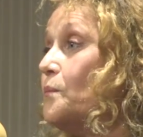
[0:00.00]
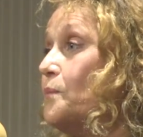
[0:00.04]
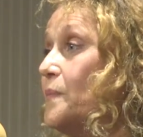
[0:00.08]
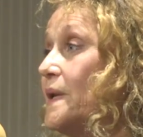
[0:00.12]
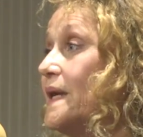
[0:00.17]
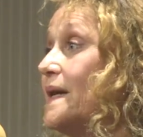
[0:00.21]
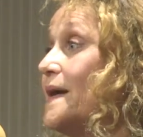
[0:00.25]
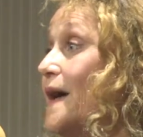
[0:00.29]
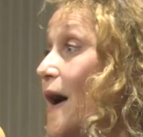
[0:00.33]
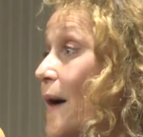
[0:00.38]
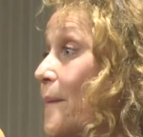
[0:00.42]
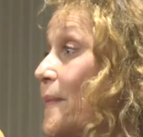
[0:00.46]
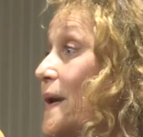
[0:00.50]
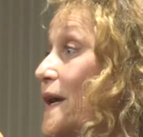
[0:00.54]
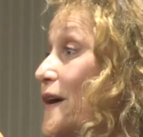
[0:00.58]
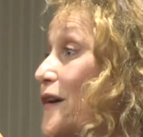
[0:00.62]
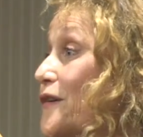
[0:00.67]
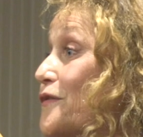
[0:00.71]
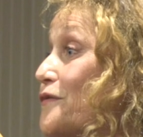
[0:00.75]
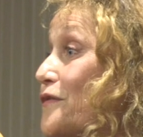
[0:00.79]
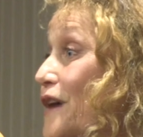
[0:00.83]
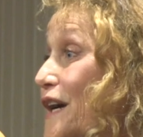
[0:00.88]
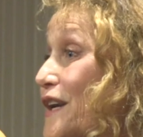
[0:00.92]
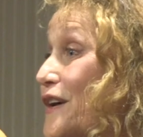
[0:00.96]
becoming
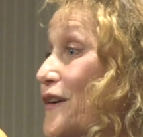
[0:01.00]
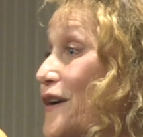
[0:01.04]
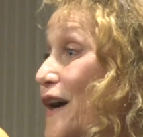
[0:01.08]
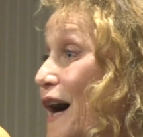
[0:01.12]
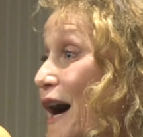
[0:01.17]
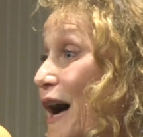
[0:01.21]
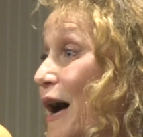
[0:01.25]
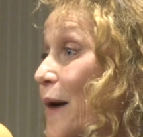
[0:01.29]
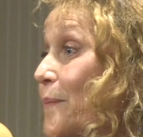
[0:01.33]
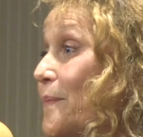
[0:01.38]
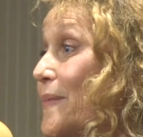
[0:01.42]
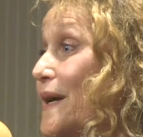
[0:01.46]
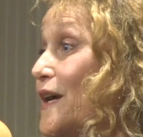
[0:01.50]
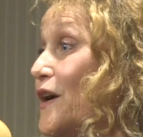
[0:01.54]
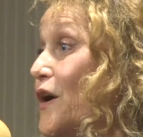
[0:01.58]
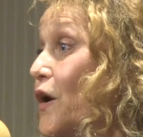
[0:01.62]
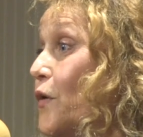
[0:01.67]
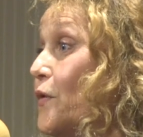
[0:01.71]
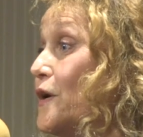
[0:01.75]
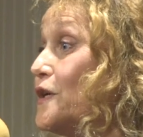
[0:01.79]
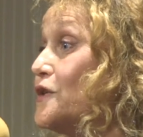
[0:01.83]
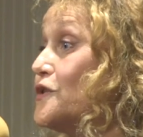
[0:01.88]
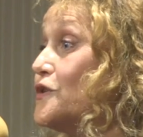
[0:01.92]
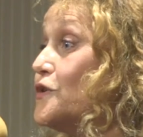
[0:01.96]
a runner-up and
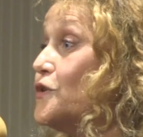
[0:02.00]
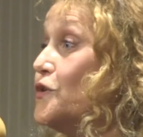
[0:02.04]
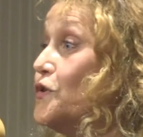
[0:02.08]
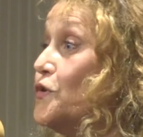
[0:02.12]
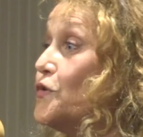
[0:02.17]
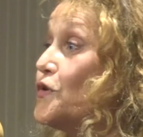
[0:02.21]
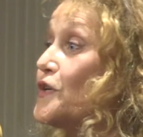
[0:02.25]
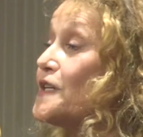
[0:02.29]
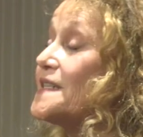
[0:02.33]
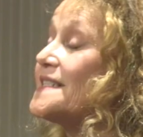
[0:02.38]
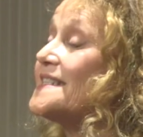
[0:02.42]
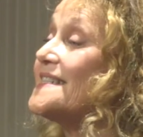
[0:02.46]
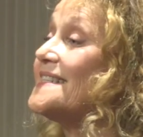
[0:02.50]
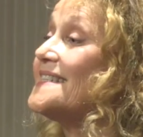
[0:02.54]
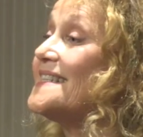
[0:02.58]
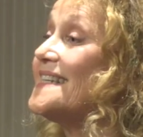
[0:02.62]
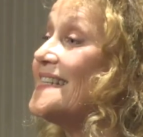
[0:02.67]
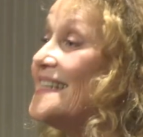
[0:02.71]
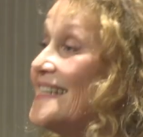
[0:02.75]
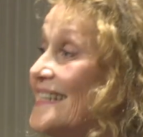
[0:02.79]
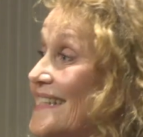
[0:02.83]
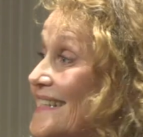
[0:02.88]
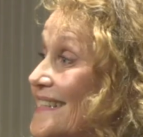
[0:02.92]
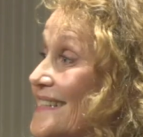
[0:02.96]
going to New York
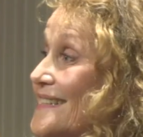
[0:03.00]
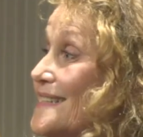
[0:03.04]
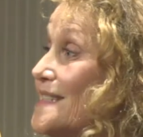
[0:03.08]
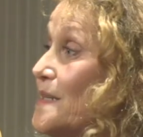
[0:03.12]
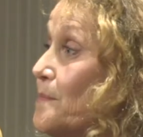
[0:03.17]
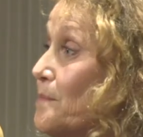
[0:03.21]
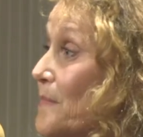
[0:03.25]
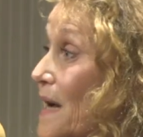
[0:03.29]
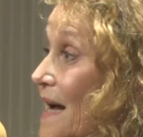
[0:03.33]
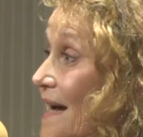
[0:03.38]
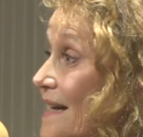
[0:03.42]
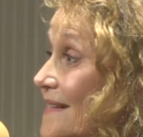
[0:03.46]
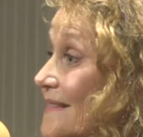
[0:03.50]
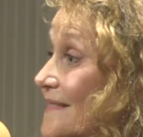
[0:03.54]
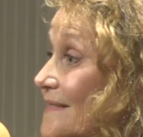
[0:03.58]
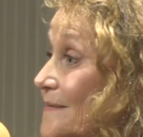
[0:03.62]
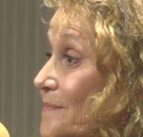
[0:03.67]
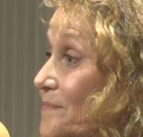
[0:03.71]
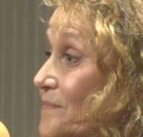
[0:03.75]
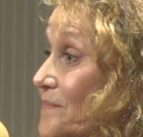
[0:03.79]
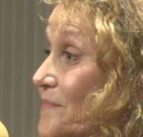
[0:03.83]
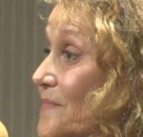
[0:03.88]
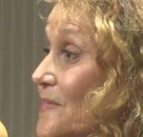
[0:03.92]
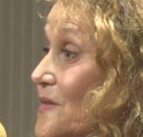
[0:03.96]
City to
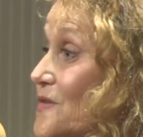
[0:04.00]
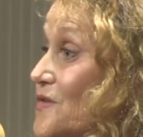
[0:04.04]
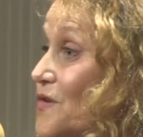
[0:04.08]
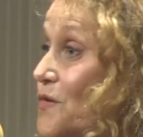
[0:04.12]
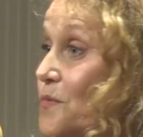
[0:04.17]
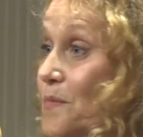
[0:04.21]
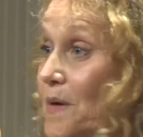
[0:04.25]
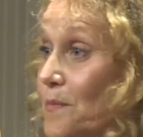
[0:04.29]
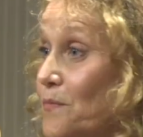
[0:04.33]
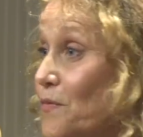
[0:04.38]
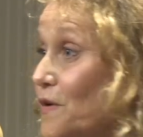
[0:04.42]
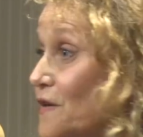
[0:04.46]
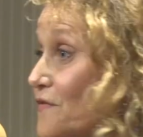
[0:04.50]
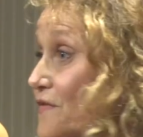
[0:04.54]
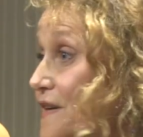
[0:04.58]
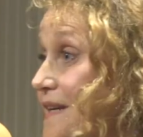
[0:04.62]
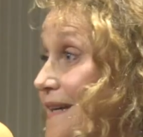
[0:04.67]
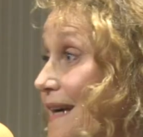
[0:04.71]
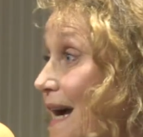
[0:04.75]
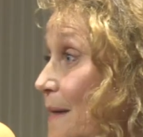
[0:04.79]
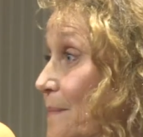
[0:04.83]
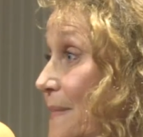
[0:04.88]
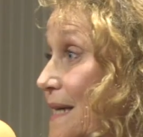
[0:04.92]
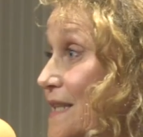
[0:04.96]
model. So my
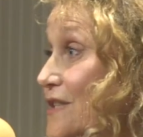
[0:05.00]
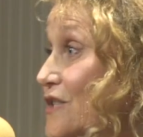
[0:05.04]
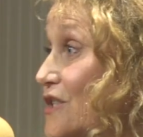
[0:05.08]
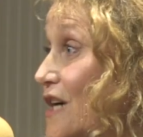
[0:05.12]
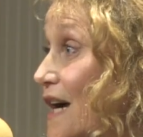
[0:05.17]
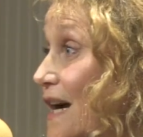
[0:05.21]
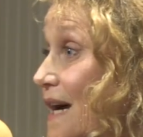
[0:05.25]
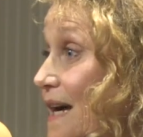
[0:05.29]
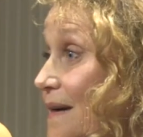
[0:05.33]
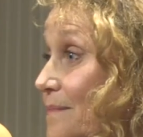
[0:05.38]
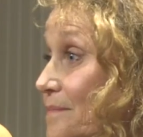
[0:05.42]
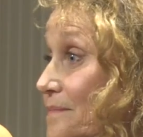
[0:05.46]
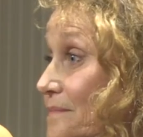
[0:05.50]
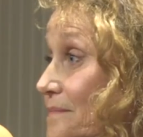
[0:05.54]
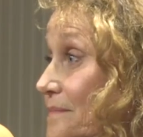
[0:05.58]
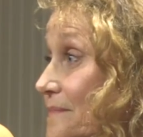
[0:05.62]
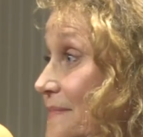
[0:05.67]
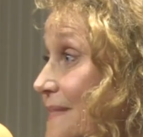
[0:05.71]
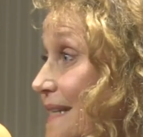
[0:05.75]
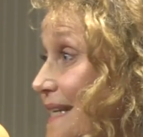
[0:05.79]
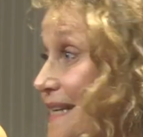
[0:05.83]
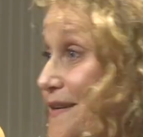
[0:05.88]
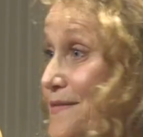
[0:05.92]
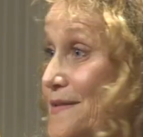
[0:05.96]
boyfriend got my job,
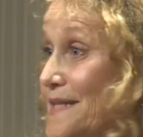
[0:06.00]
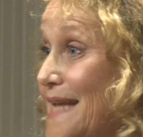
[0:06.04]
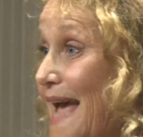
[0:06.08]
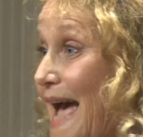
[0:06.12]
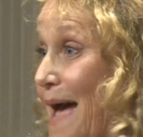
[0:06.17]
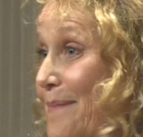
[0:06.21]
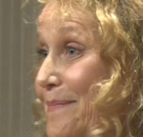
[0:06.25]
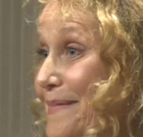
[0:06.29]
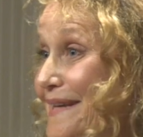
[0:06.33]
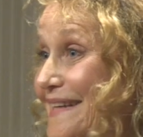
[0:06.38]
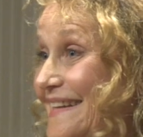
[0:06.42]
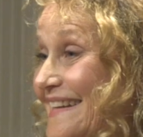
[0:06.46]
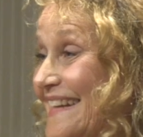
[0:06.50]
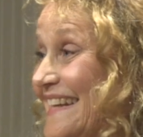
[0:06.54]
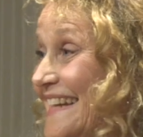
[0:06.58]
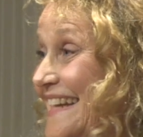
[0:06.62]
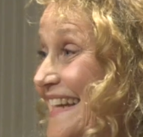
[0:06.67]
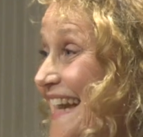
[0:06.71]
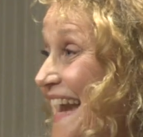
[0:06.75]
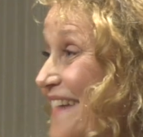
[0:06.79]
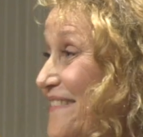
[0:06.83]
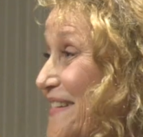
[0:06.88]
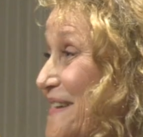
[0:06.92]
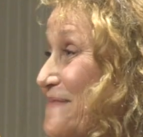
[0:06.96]
he was happy,
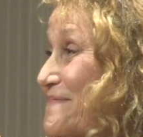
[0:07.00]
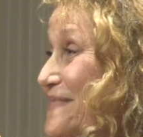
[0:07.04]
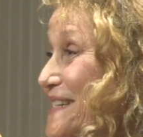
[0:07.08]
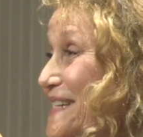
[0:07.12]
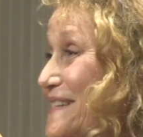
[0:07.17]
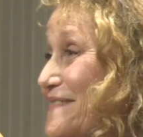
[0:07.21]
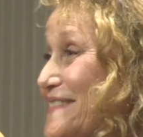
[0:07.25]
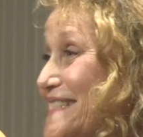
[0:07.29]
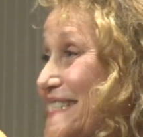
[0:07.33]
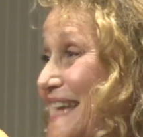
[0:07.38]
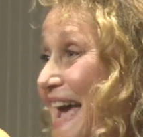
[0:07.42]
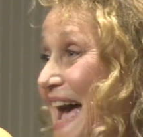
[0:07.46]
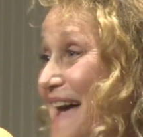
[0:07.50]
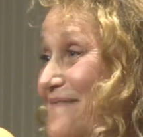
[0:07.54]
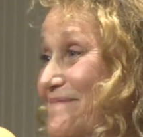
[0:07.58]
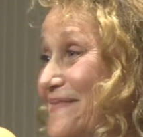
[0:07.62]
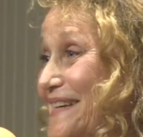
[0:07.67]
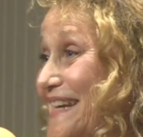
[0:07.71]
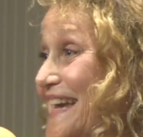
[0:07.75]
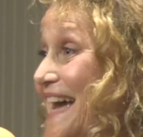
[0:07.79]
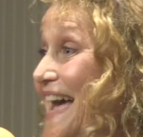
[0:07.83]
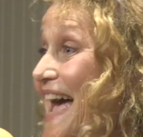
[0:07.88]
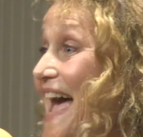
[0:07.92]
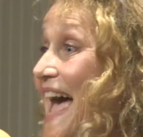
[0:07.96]
everybody was
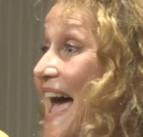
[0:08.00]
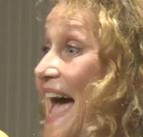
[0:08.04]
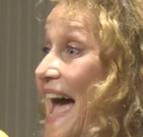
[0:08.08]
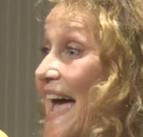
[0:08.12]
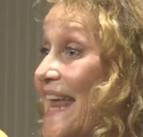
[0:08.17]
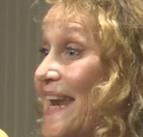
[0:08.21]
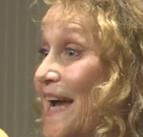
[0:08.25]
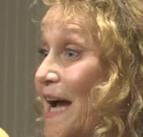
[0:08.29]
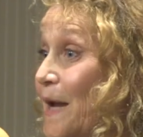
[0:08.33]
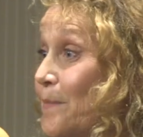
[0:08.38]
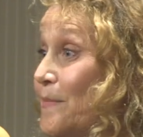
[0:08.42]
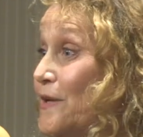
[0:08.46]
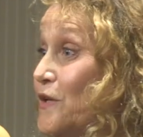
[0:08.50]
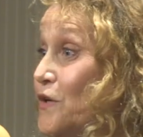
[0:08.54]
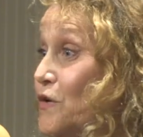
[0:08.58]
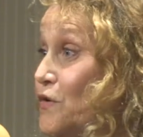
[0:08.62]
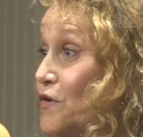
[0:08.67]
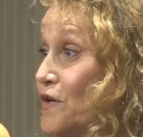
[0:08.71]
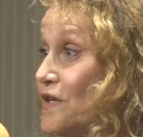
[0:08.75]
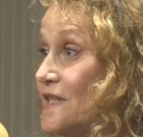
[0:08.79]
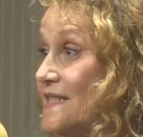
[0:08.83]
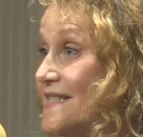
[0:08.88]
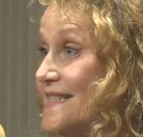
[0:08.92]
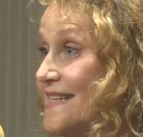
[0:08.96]
happy, and I'm in New
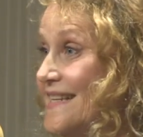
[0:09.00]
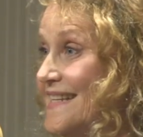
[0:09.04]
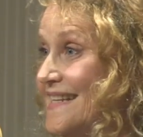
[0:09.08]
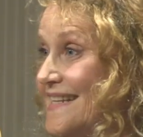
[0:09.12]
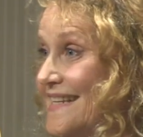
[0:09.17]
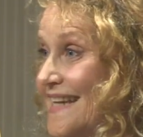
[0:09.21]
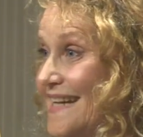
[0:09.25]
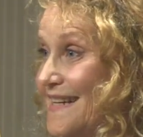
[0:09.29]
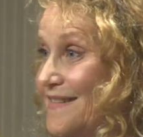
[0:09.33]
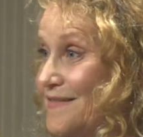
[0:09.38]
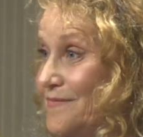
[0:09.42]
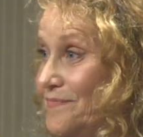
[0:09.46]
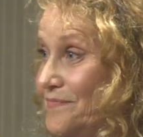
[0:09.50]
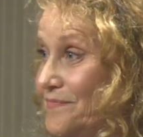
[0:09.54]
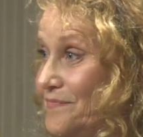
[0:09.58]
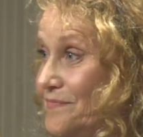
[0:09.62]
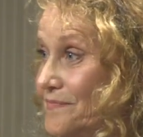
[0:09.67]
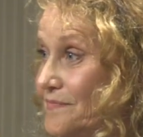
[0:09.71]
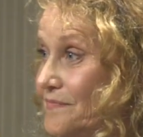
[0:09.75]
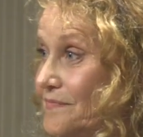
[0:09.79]
York City now.